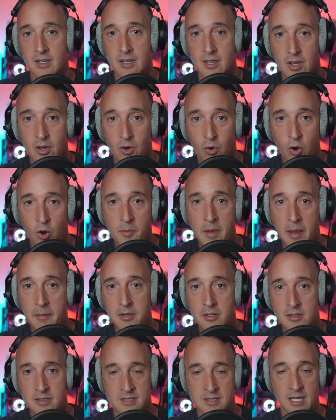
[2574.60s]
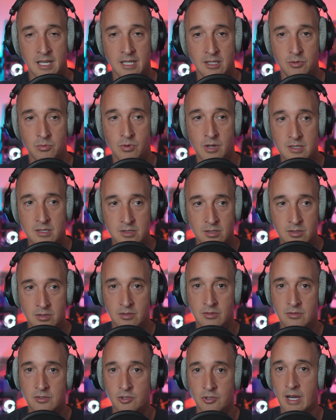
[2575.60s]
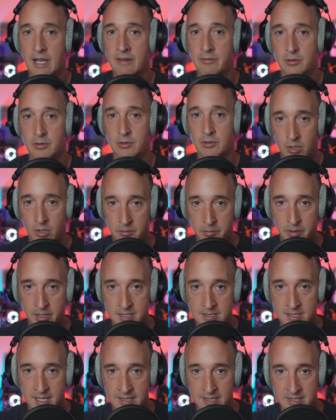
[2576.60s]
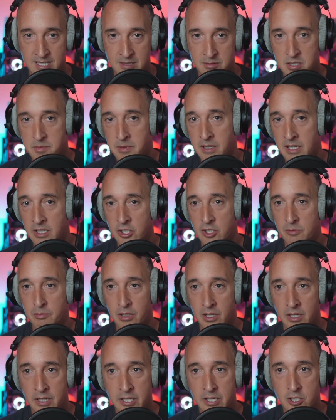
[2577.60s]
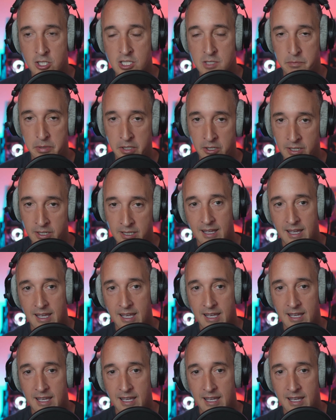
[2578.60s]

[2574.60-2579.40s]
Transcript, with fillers: Or maybe you decide you want to travel more because that seems to be in your blood and your spirit.